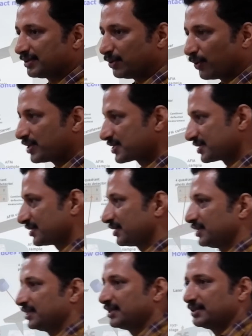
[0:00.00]
noise
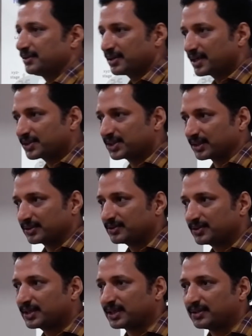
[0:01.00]
reduction.
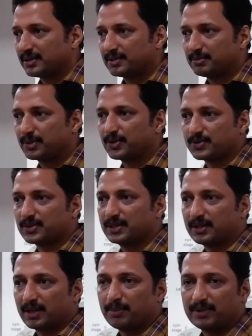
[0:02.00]
Okay, because
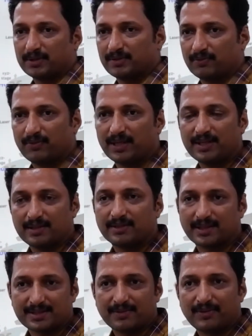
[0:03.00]

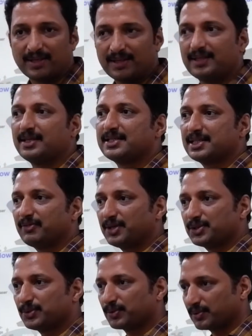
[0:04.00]
there's a very easy
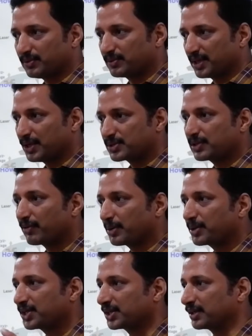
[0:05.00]
way to reduce the
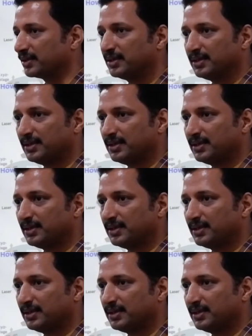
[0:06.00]
vibration.